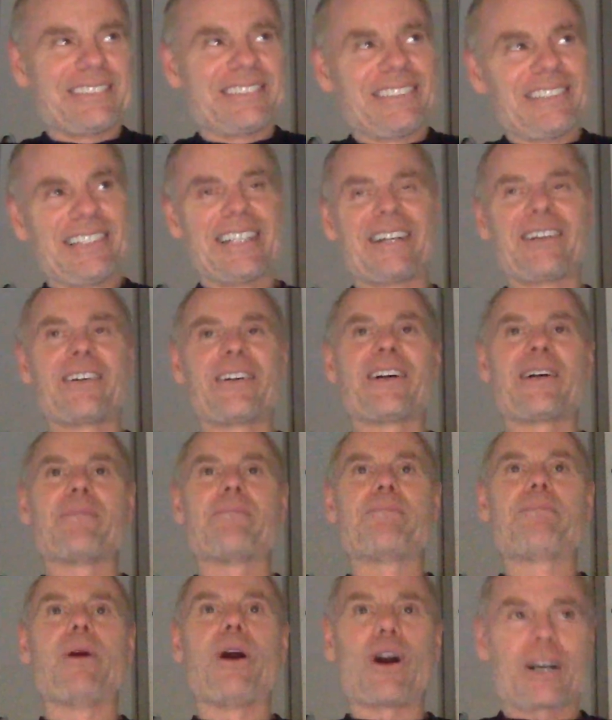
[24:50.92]
a
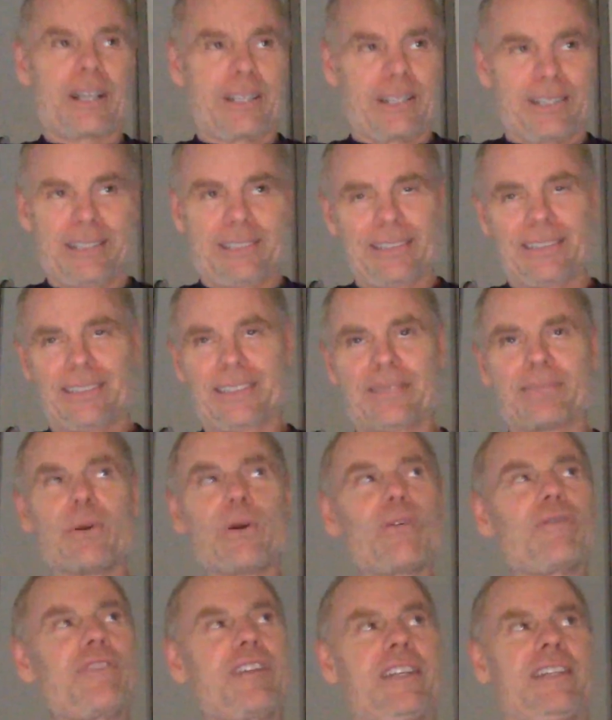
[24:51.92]
book, a
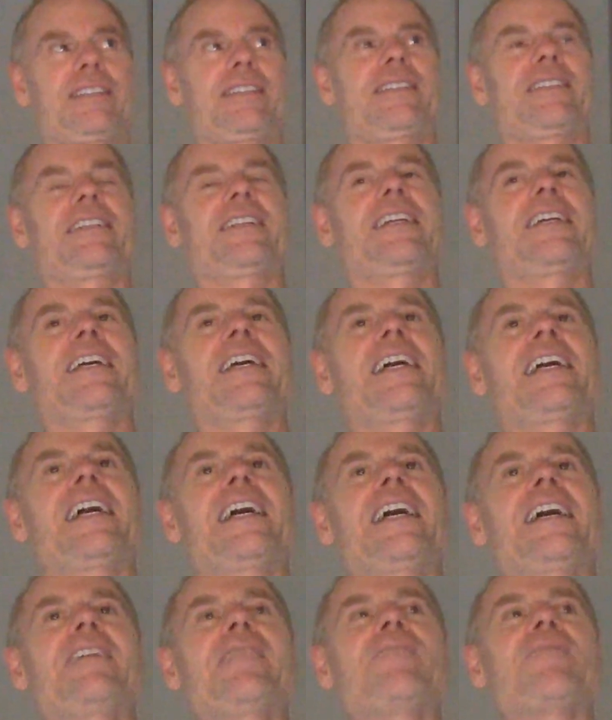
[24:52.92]
movie.
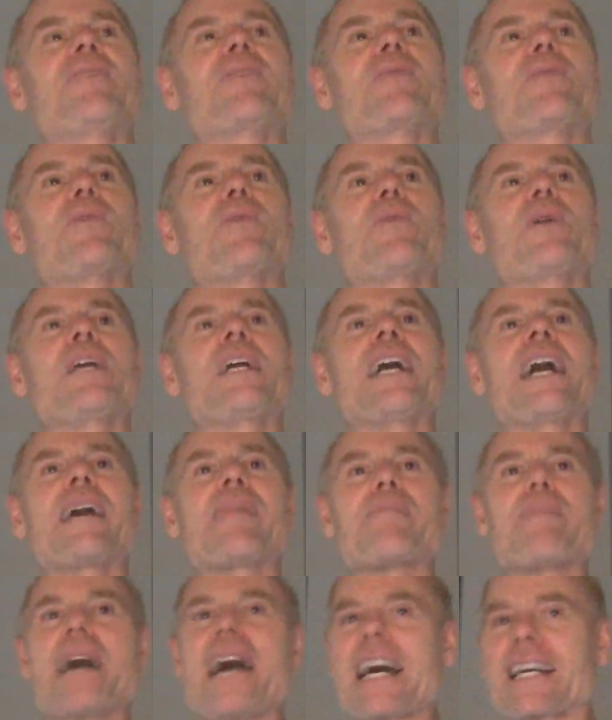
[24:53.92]
When we
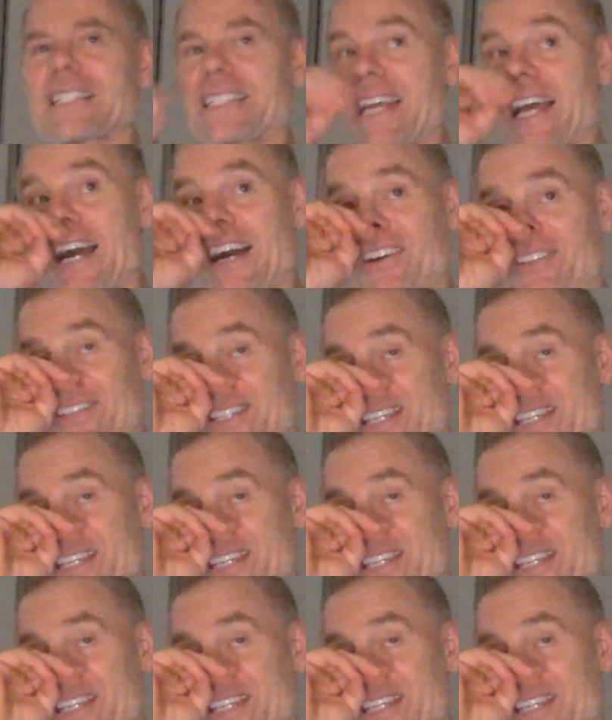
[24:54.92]
got back down